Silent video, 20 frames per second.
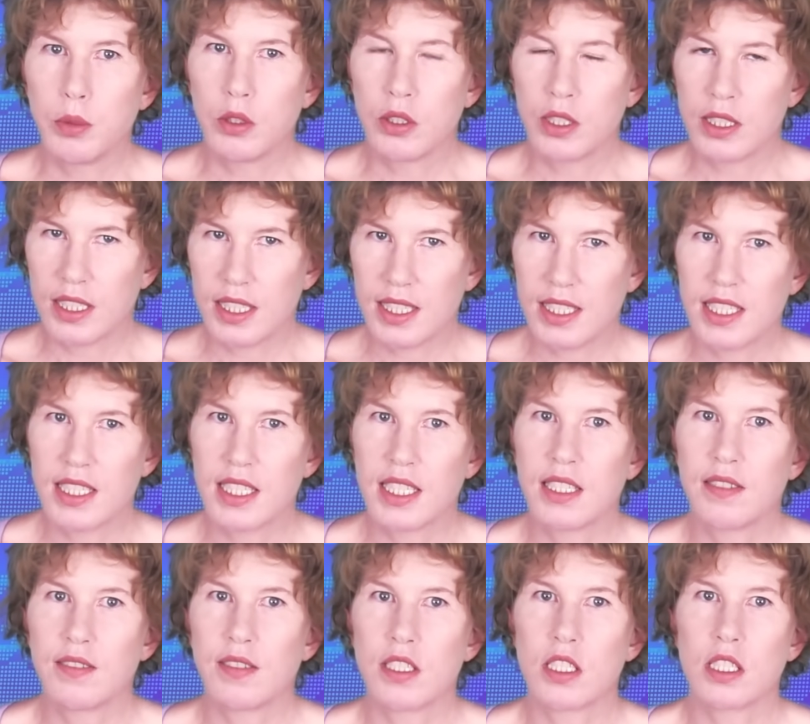on
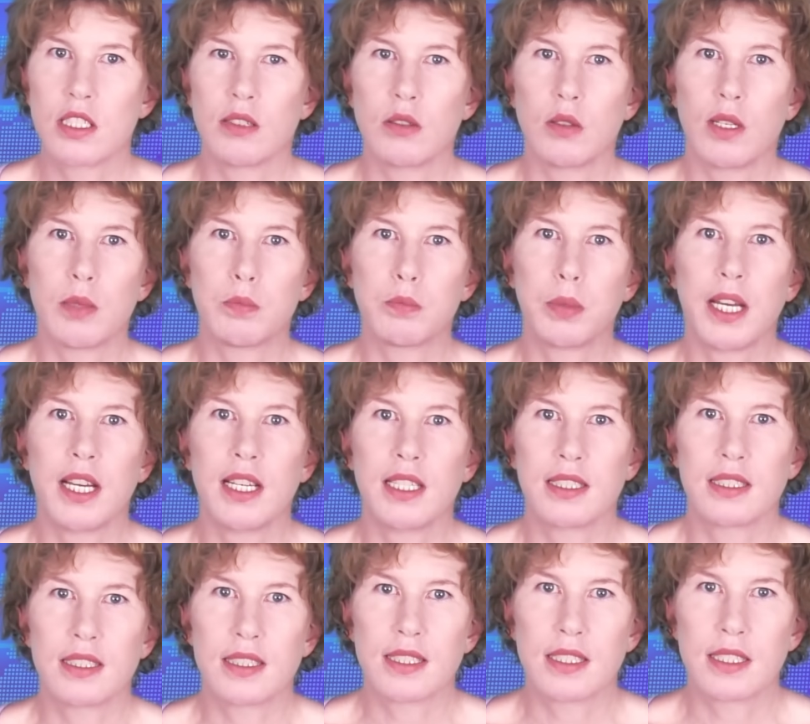dusting the solar
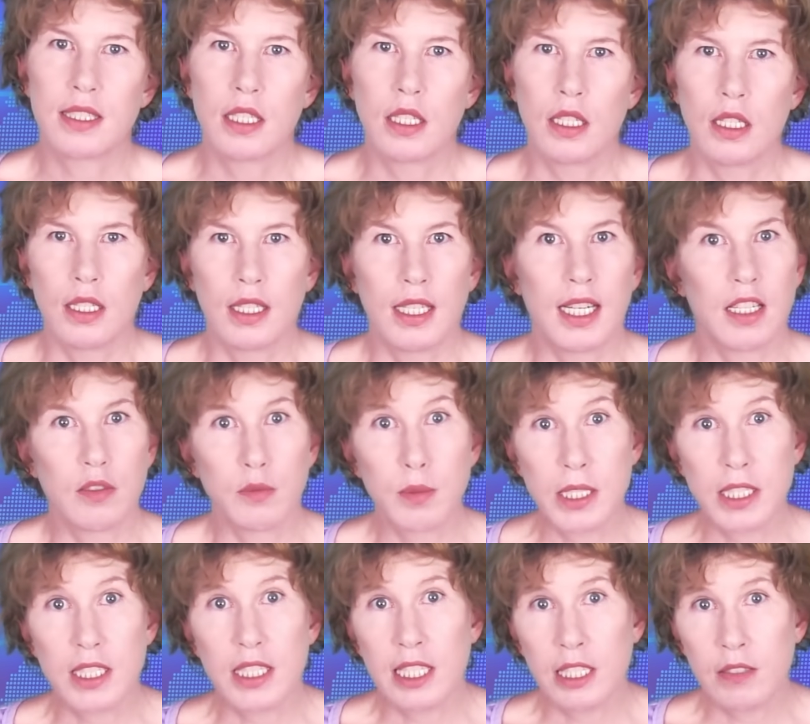panels. I've been
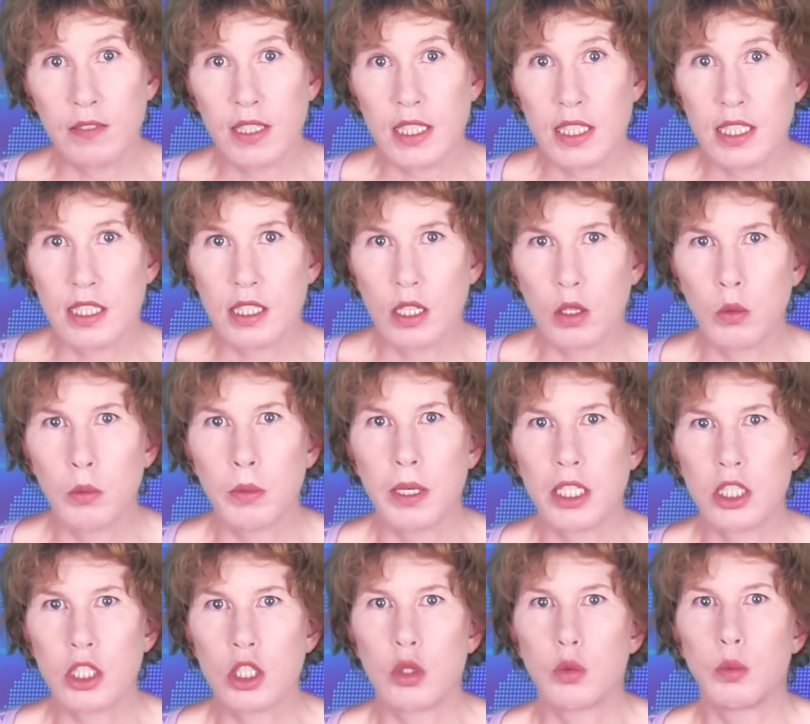saying this so
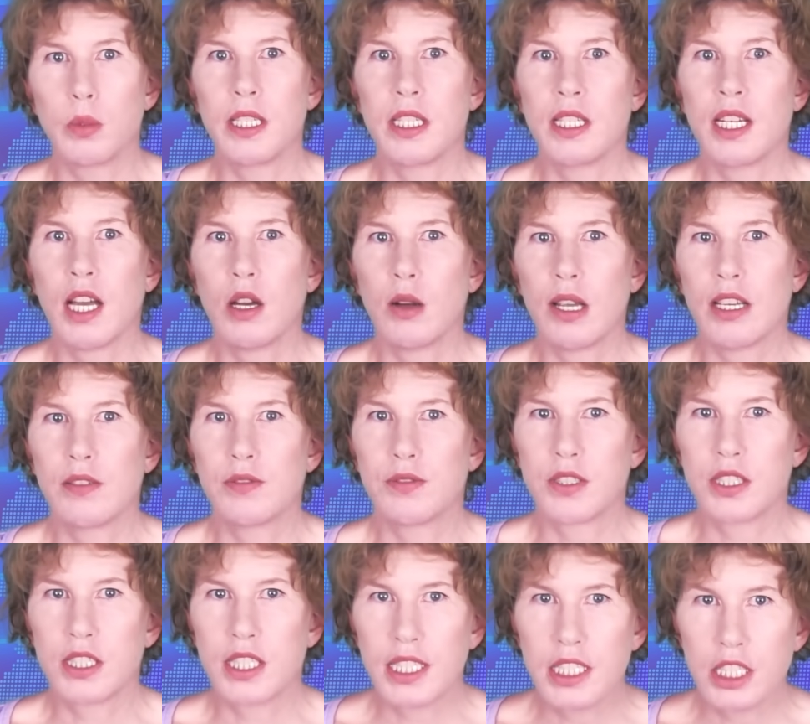much, we now have
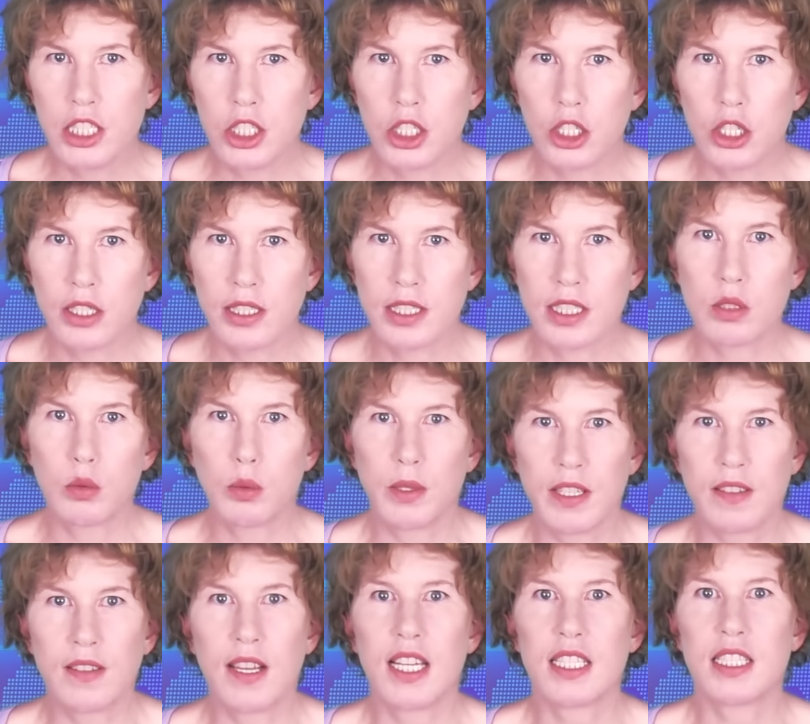t-shirts
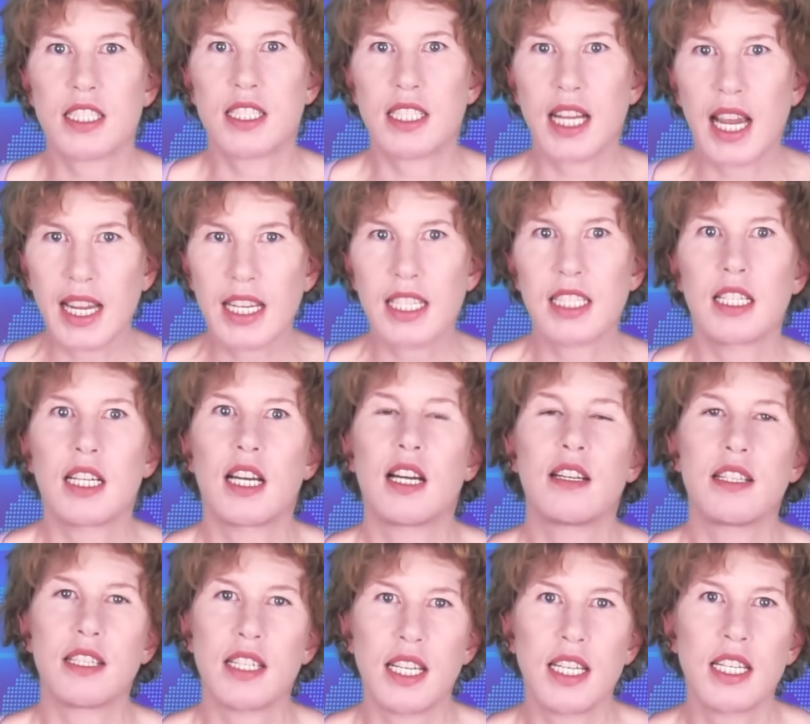with our
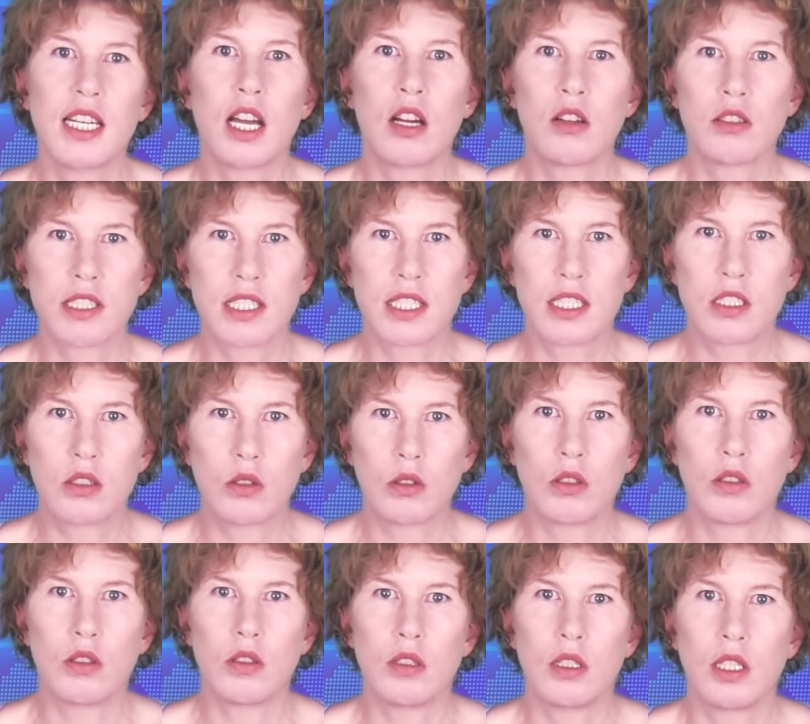tagline in our
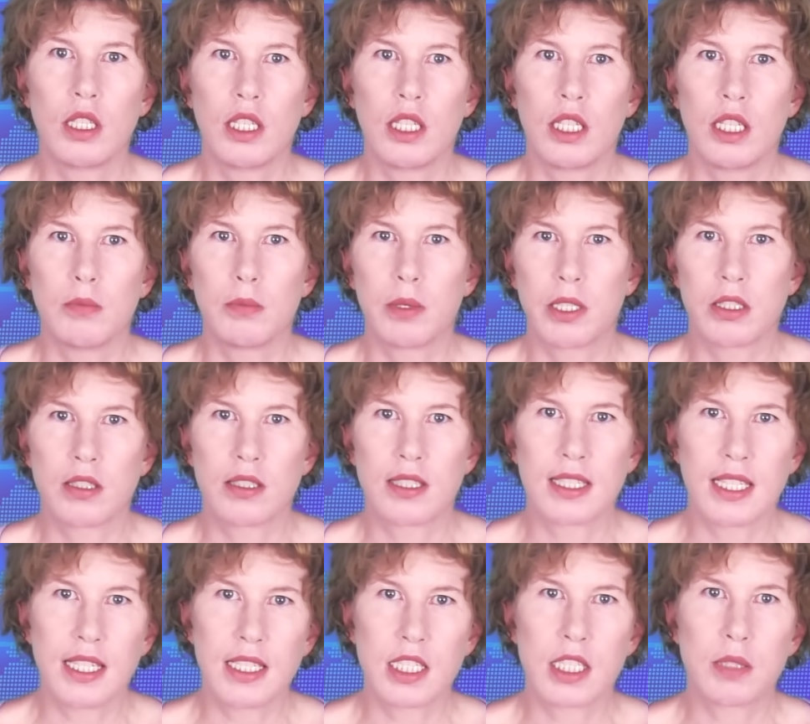store. Because
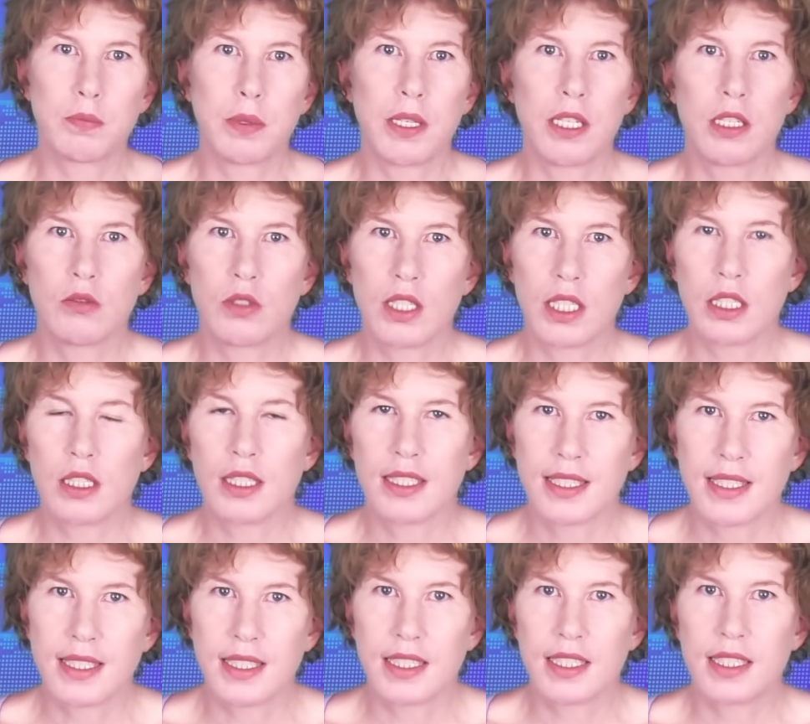let's be
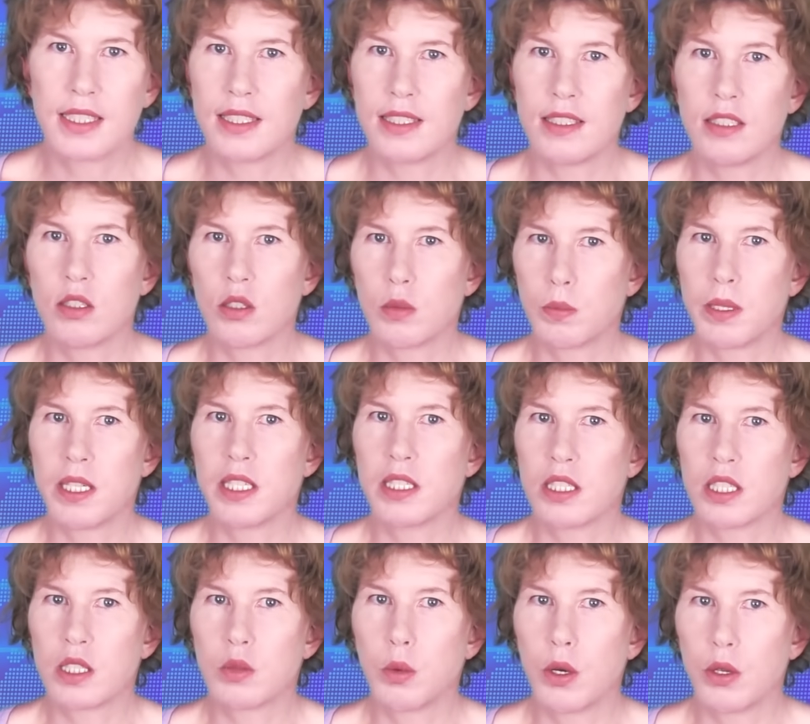realistic,
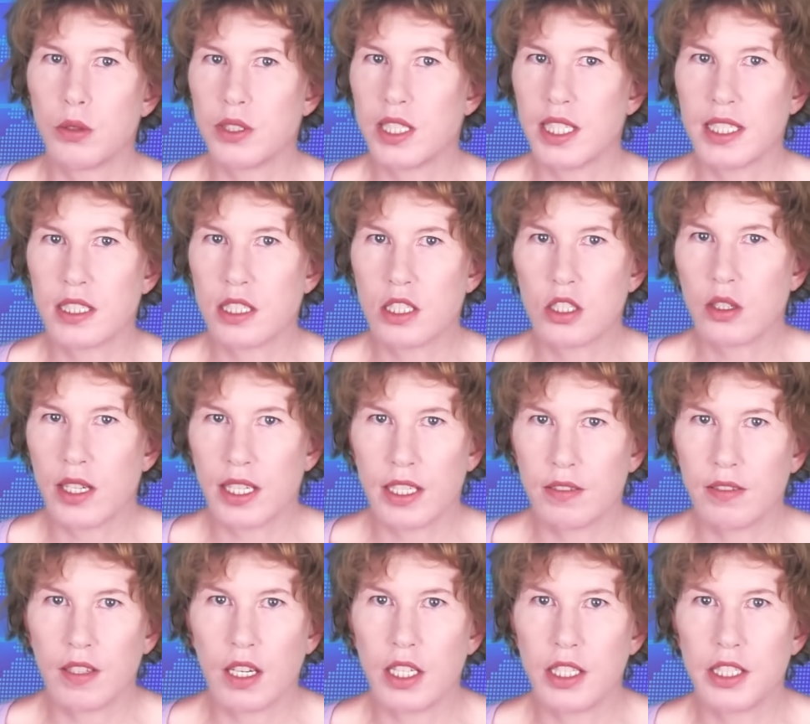Europeans won't extract
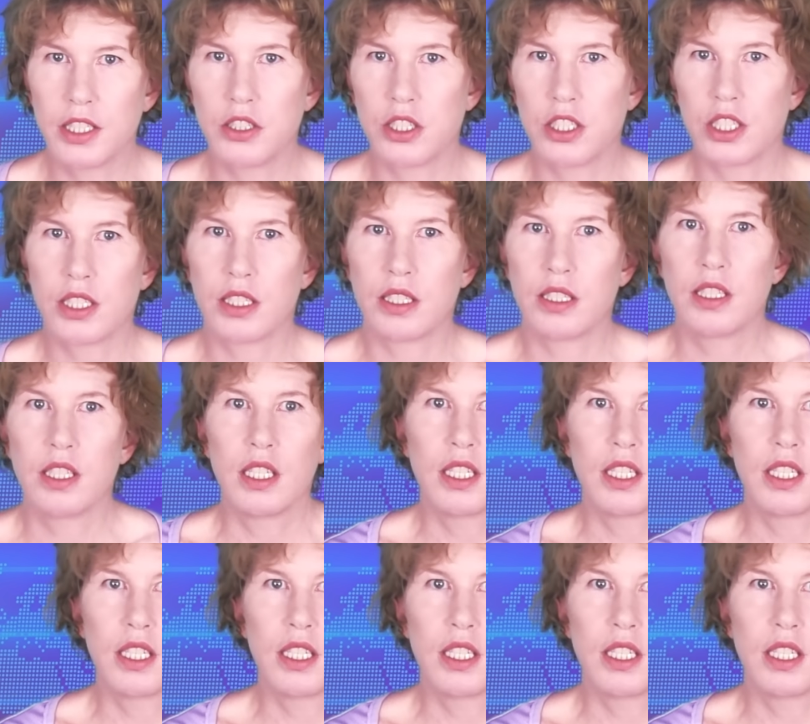the hydrogen.